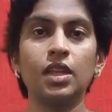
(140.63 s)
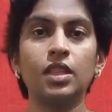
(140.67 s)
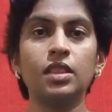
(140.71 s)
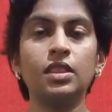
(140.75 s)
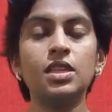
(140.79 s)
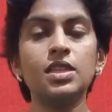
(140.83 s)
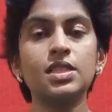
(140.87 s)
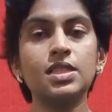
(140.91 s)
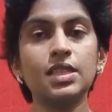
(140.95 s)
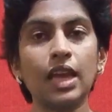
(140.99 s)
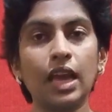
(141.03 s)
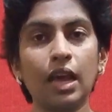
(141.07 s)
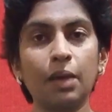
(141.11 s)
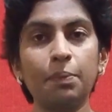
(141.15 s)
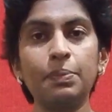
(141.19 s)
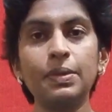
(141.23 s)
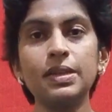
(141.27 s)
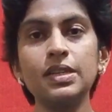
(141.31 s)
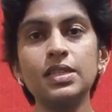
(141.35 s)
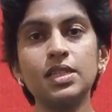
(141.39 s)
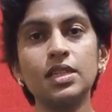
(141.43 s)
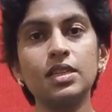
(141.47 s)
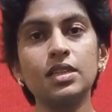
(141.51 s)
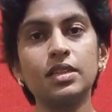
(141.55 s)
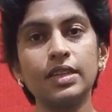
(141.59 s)
This
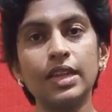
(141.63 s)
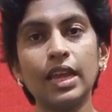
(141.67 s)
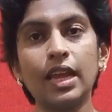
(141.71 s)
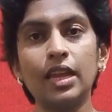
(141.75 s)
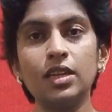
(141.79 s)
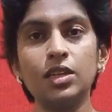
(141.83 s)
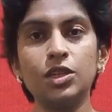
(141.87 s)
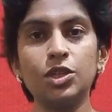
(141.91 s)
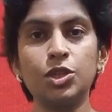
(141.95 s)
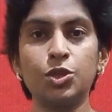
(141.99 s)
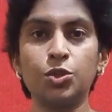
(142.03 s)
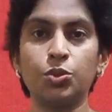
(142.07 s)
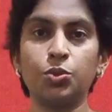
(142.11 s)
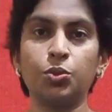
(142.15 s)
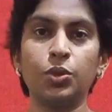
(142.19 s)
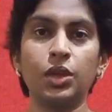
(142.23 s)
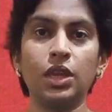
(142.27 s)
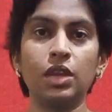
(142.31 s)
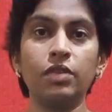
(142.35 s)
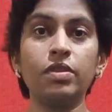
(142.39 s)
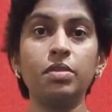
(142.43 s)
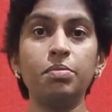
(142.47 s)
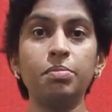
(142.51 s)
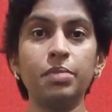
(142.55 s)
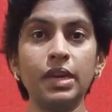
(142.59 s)
happens in reality too.
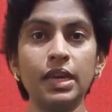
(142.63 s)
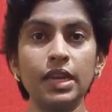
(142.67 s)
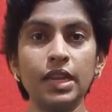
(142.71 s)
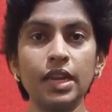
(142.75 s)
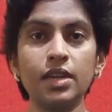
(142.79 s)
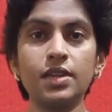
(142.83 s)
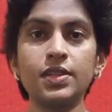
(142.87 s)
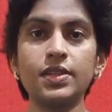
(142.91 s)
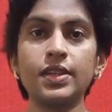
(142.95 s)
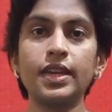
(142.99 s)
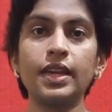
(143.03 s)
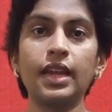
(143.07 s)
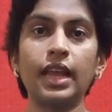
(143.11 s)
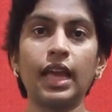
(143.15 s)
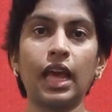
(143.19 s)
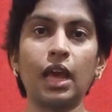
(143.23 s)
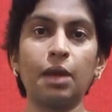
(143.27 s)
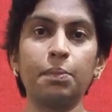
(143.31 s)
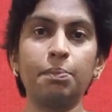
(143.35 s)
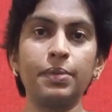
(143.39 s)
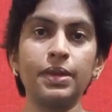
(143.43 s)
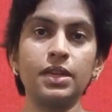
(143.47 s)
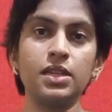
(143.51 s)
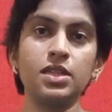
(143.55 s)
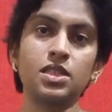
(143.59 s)
Even media trial
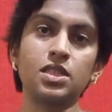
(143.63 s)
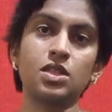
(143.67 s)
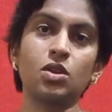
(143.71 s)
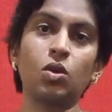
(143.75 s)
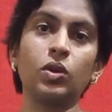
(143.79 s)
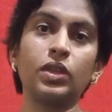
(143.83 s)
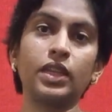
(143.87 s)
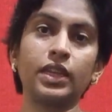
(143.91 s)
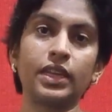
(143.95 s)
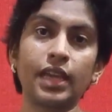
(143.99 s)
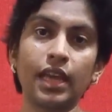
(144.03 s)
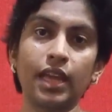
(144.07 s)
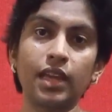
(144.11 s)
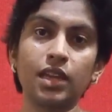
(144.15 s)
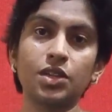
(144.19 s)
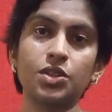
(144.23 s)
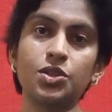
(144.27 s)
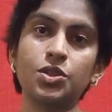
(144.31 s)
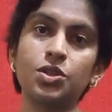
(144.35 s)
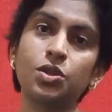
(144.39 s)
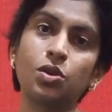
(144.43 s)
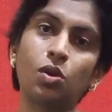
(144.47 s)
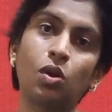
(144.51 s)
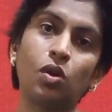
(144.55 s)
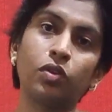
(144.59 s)
happens on the
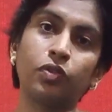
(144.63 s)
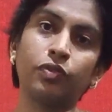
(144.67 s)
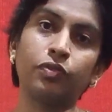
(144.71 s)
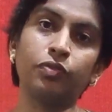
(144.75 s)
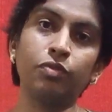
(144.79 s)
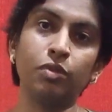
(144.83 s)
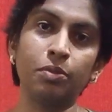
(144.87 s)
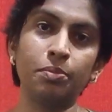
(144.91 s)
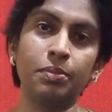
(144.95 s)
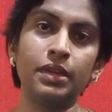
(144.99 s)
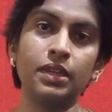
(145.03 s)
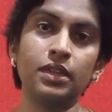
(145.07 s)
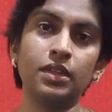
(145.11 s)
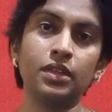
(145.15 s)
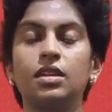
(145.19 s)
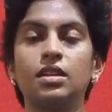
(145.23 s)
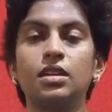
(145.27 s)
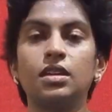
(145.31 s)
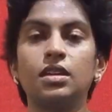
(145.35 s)
character of women.